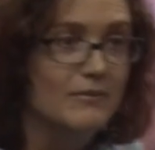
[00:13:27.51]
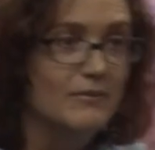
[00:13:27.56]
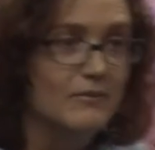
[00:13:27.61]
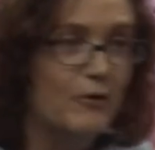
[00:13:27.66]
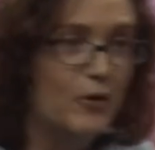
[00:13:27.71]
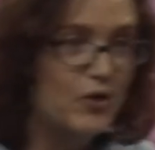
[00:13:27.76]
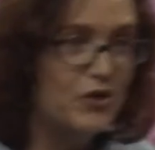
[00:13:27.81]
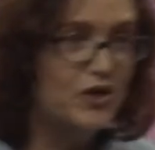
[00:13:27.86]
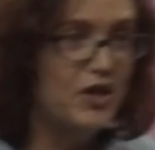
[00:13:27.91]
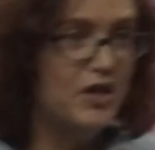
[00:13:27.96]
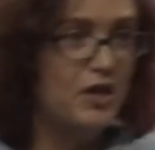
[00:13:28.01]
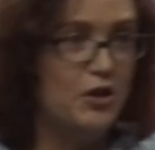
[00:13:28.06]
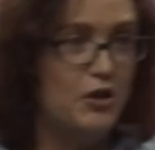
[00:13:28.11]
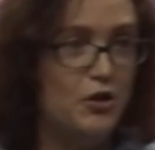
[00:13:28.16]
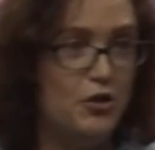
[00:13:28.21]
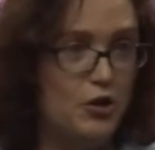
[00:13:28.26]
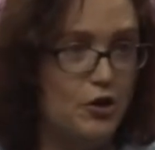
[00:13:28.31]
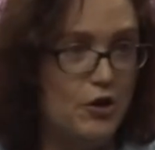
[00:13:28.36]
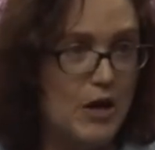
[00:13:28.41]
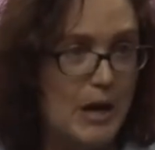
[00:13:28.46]
First thing you
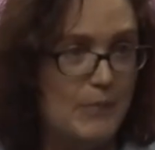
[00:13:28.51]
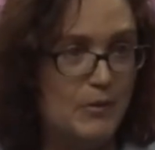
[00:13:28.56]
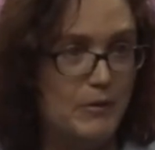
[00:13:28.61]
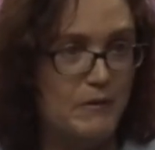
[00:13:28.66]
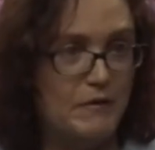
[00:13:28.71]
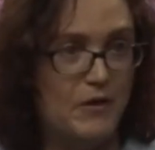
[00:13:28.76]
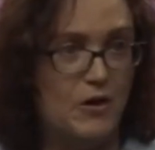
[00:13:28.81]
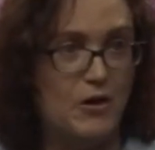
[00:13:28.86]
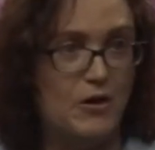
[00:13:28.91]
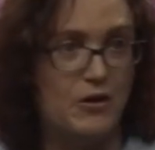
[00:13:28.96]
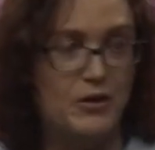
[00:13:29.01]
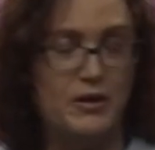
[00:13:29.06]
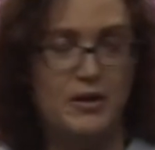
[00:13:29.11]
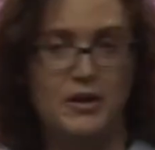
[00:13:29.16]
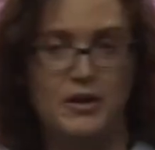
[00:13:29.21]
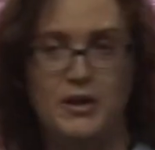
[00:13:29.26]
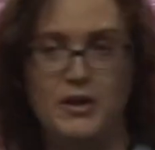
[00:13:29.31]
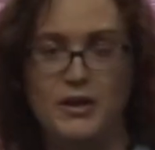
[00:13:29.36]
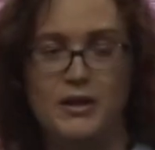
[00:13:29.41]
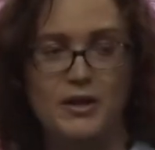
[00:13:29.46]
do, you grab your phone,
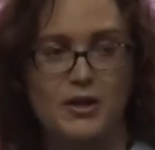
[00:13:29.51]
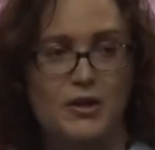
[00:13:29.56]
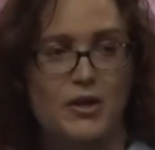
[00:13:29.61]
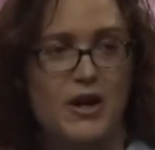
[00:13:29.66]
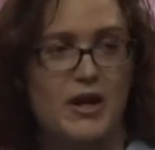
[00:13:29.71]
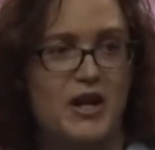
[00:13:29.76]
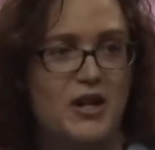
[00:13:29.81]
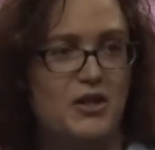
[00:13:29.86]
you're on